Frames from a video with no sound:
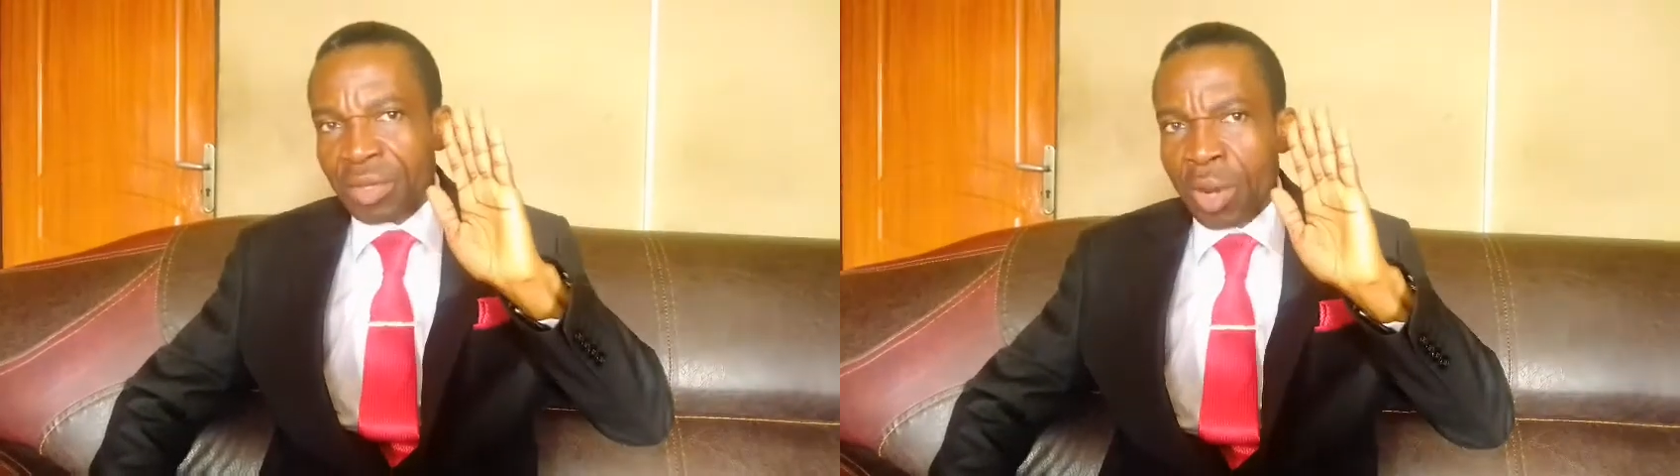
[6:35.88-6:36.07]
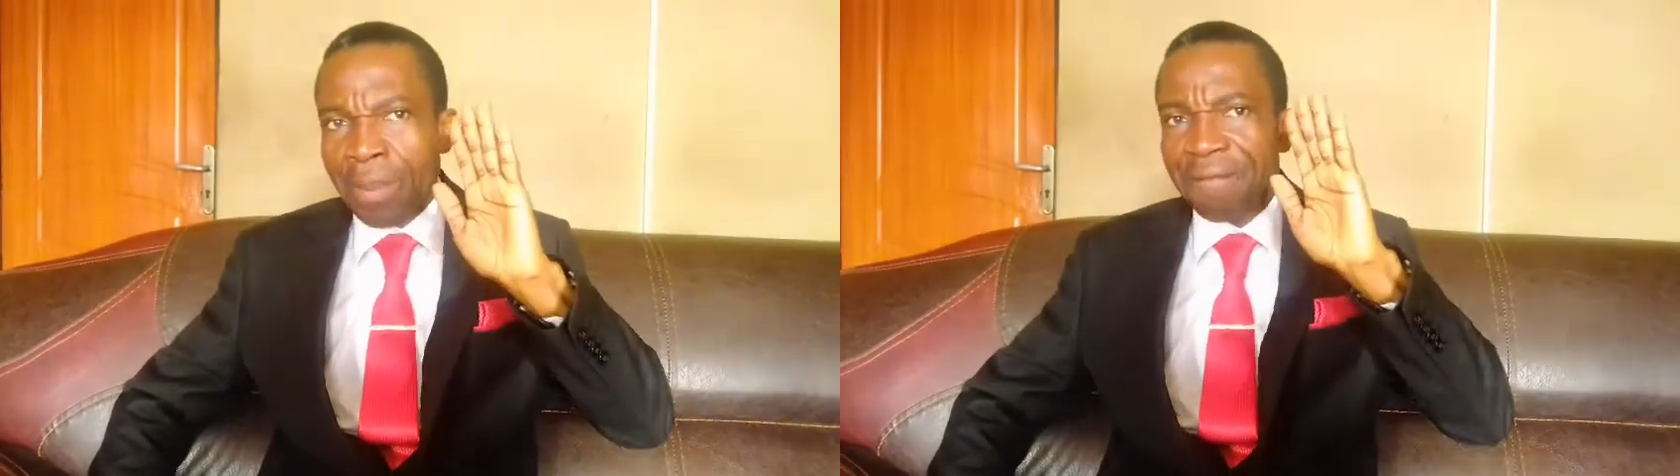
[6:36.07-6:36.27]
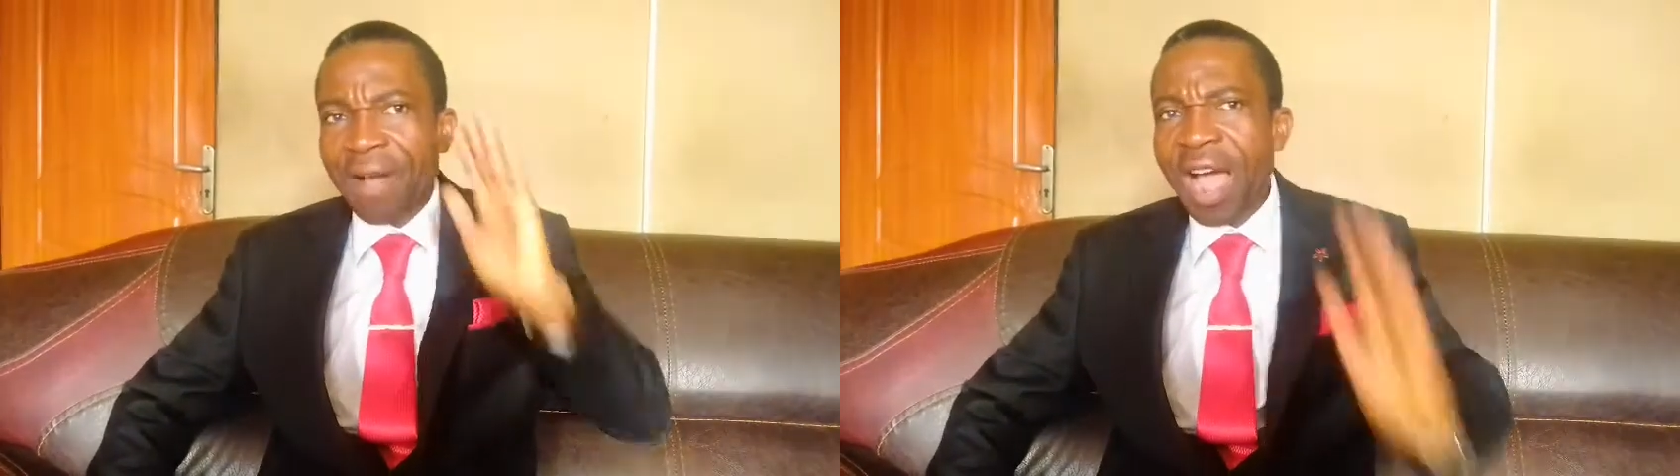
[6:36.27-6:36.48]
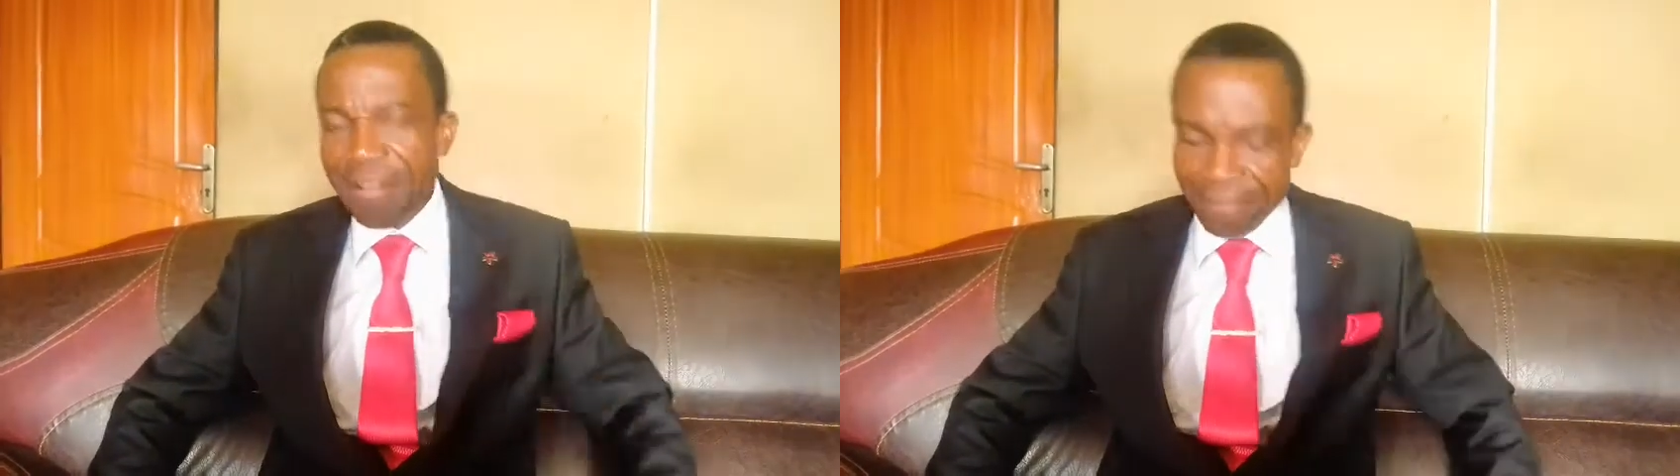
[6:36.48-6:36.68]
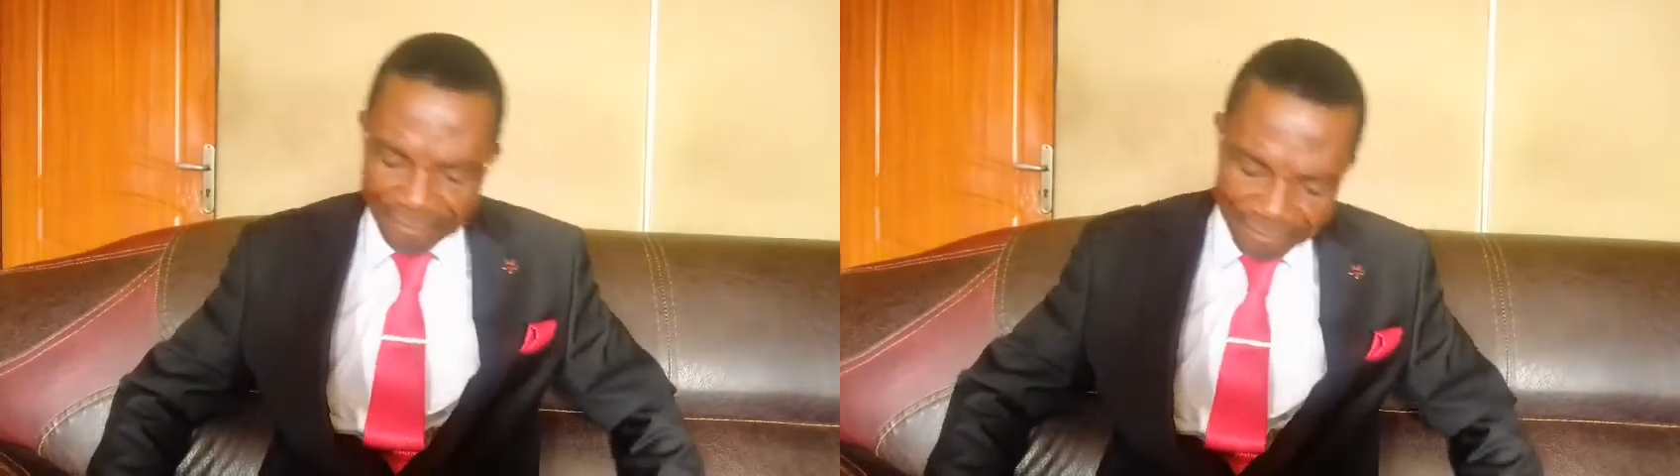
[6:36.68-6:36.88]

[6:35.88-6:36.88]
Number five,